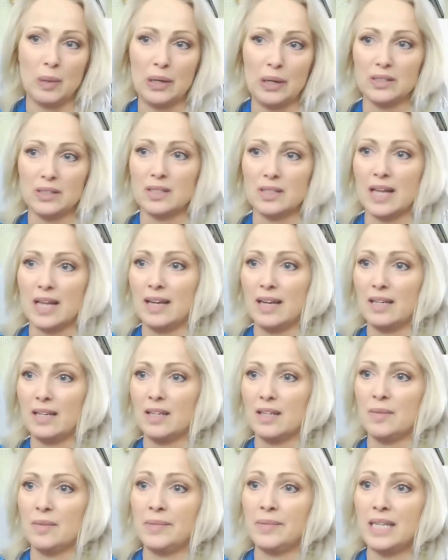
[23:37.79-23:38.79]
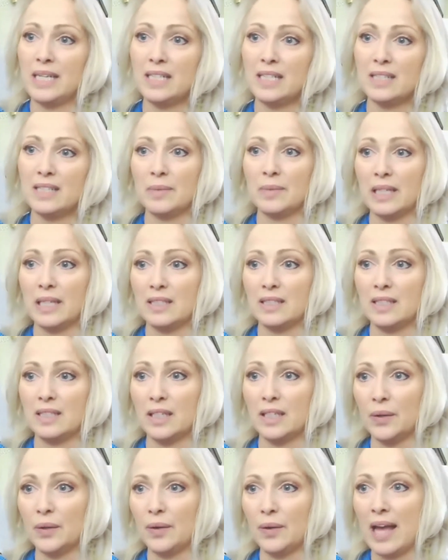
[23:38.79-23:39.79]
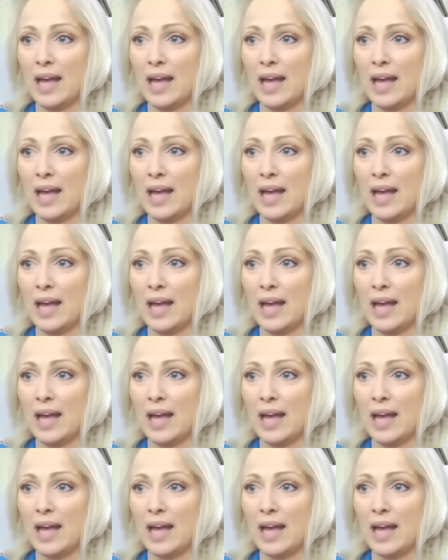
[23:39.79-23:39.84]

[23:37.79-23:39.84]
parts that mean something to you.